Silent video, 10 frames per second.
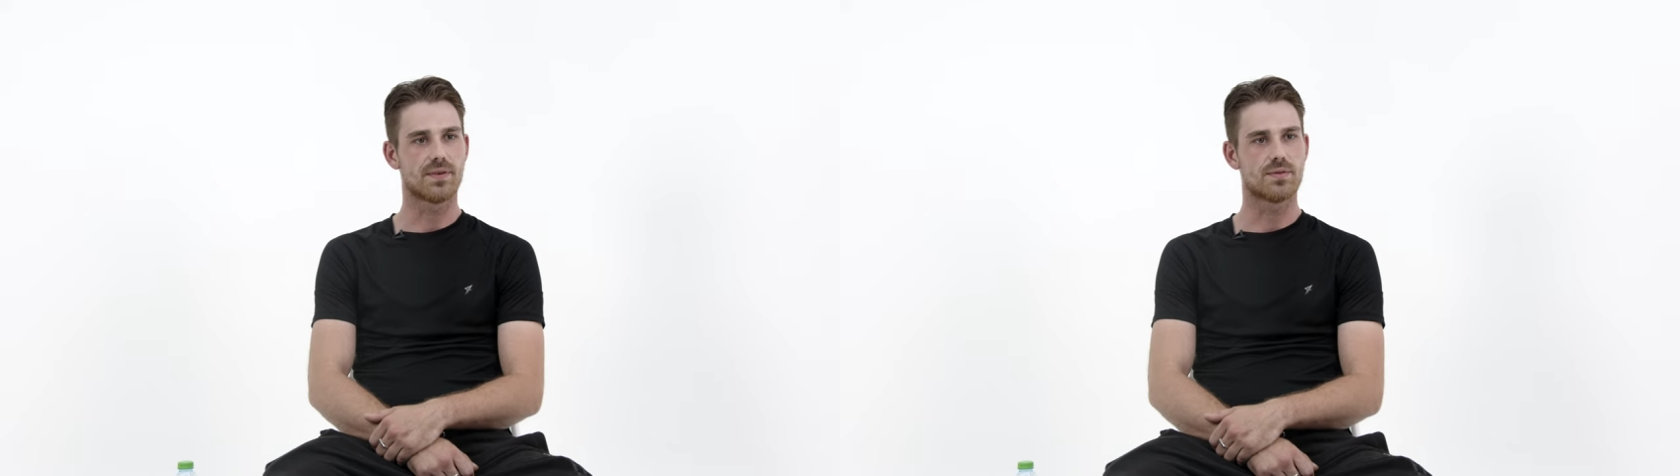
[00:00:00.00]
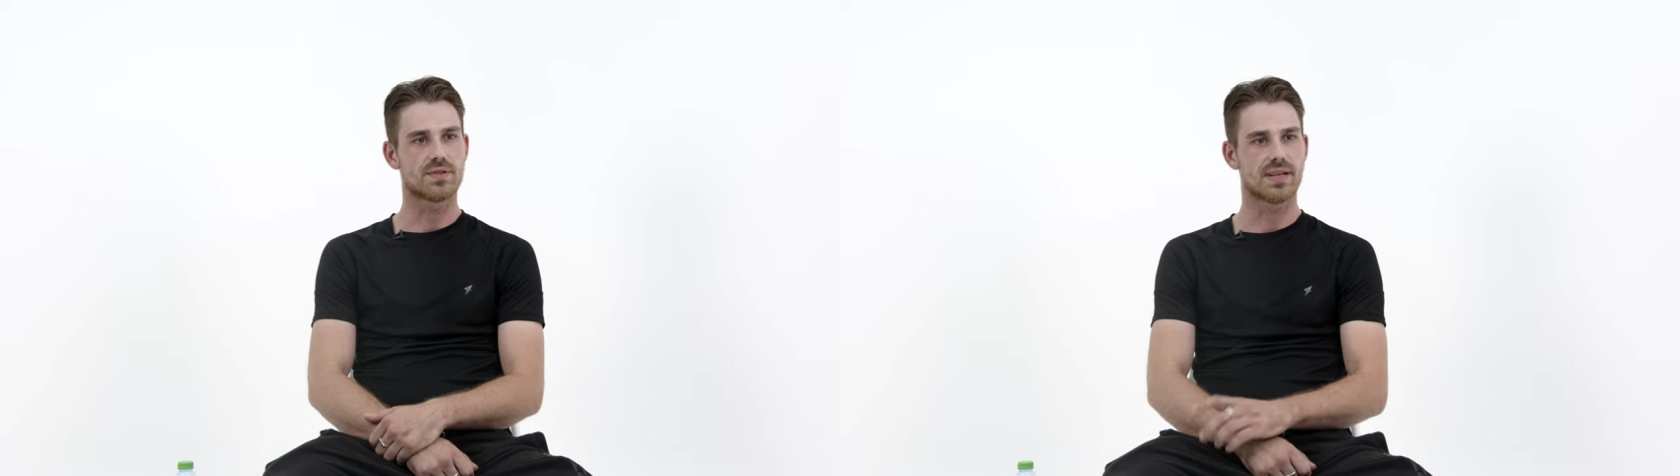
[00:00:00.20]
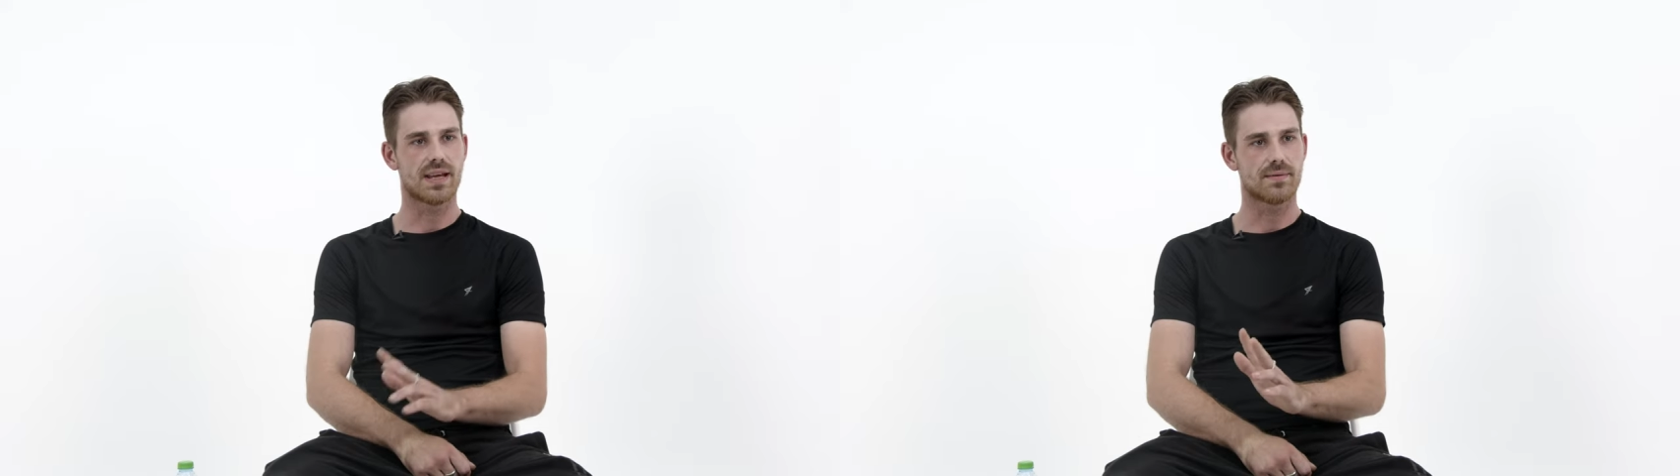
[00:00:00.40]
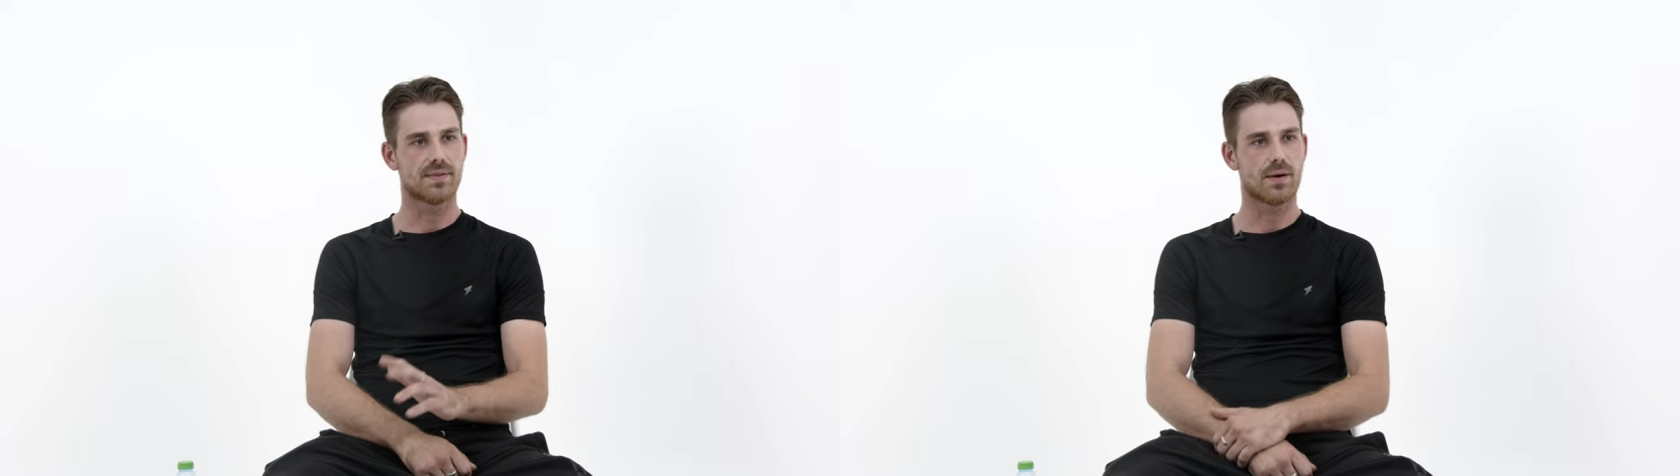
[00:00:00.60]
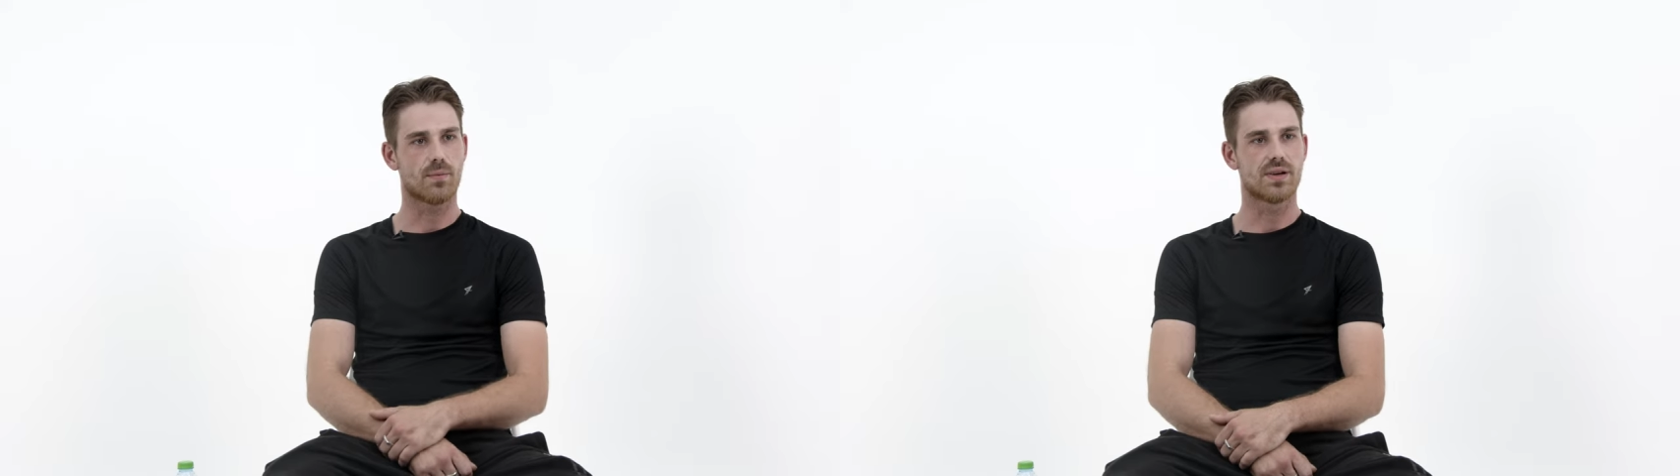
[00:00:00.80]
views in that,
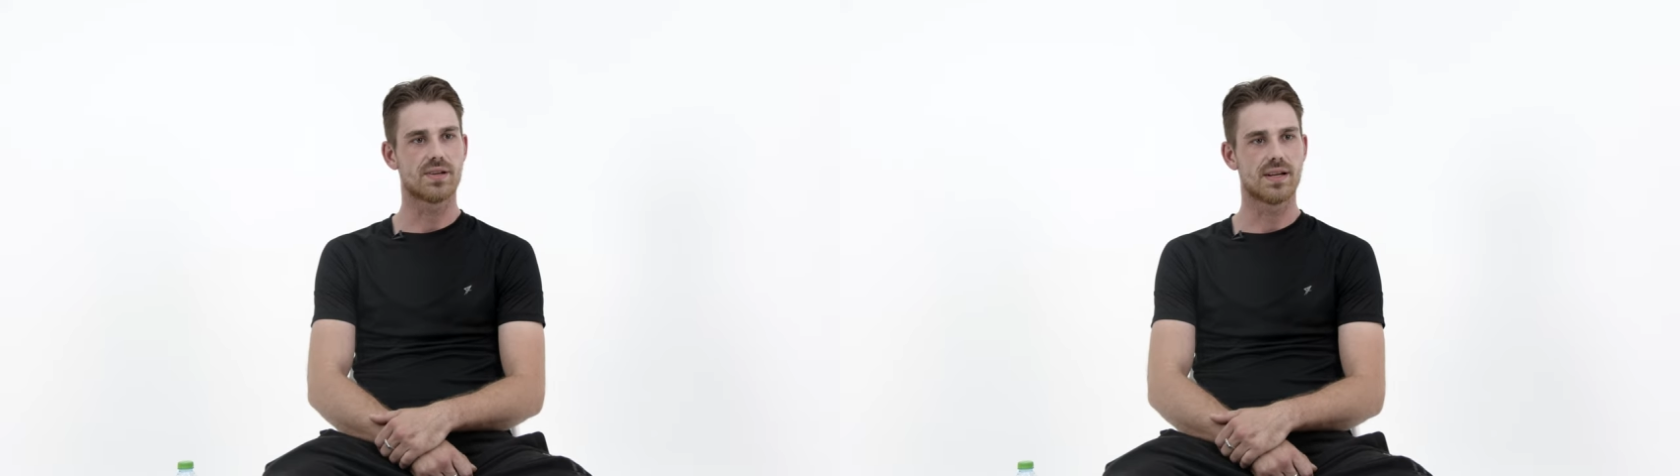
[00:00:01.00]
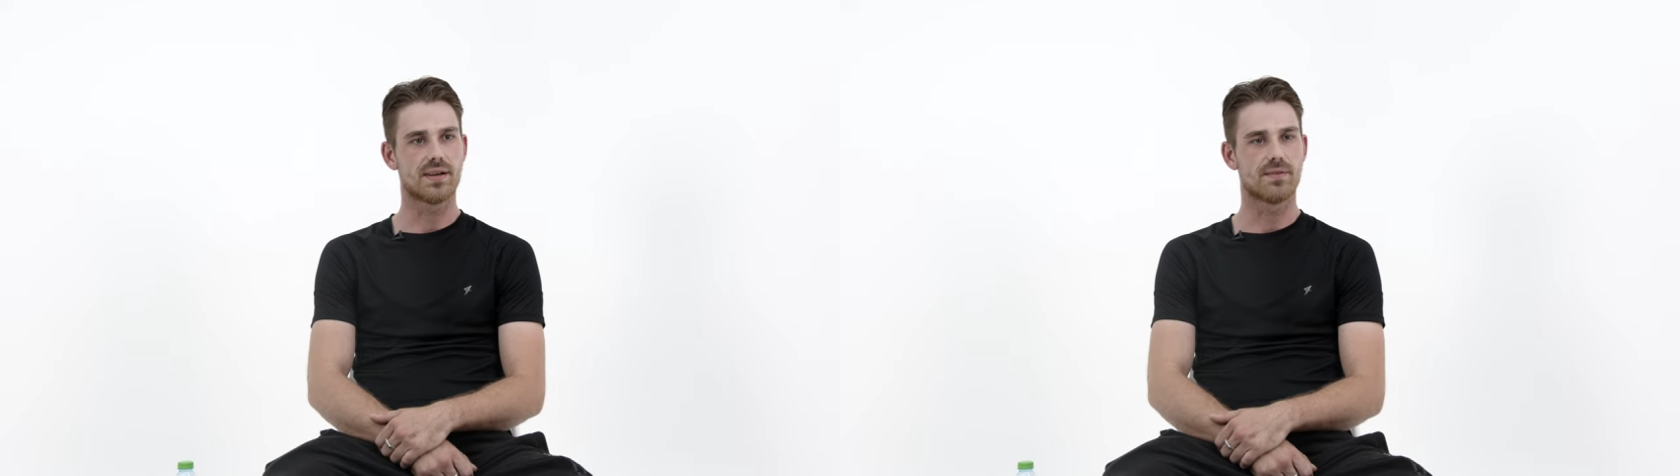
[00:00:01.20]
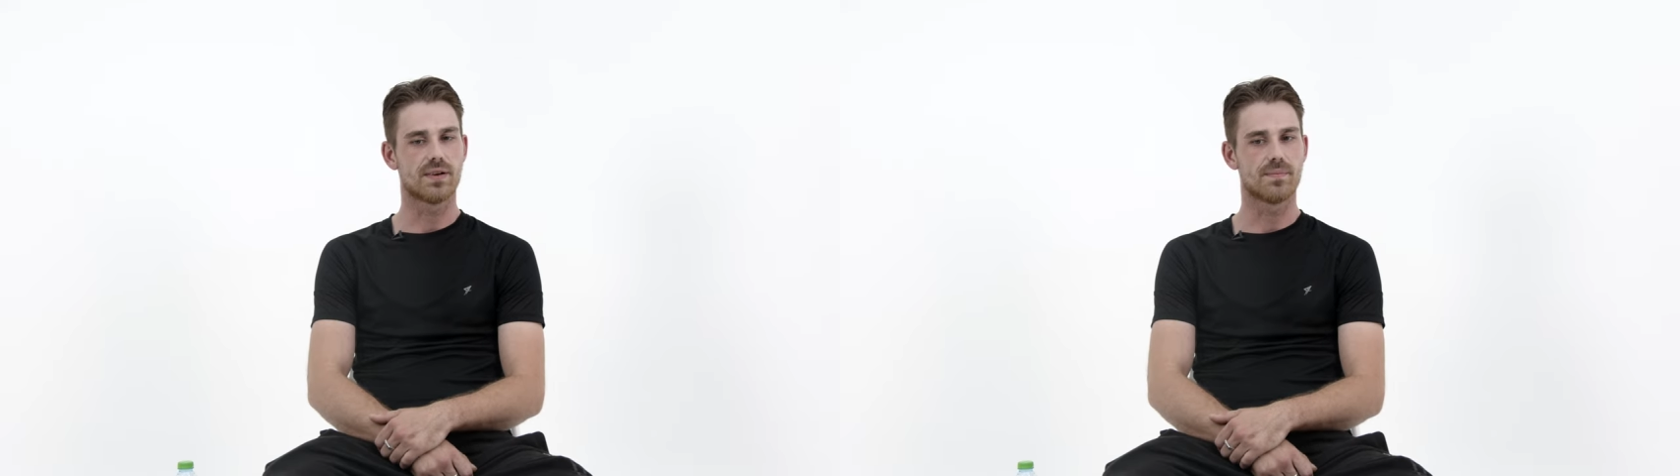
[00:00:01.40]
that one year.